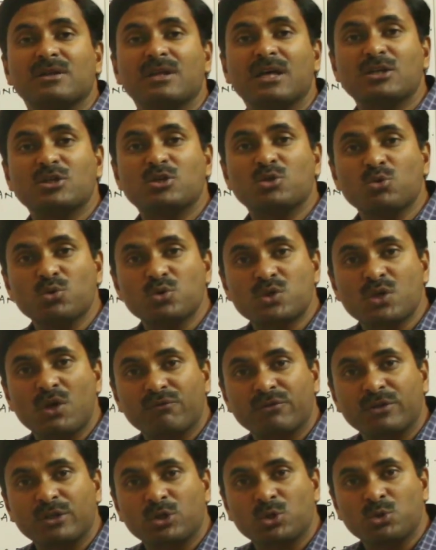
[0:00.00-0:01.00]
the use
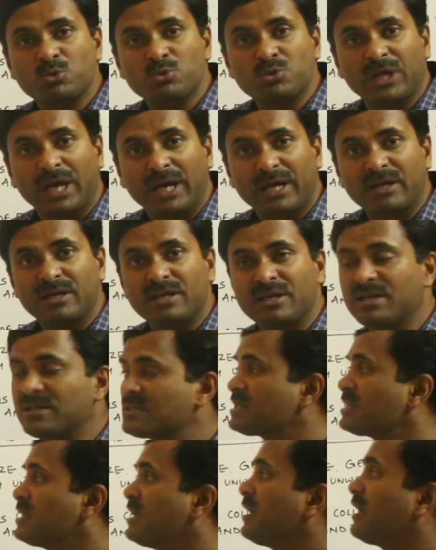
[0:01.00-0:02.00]
of the two
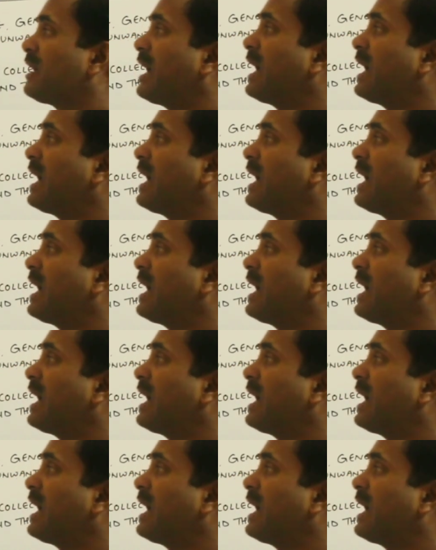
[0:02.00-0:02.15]
techniques,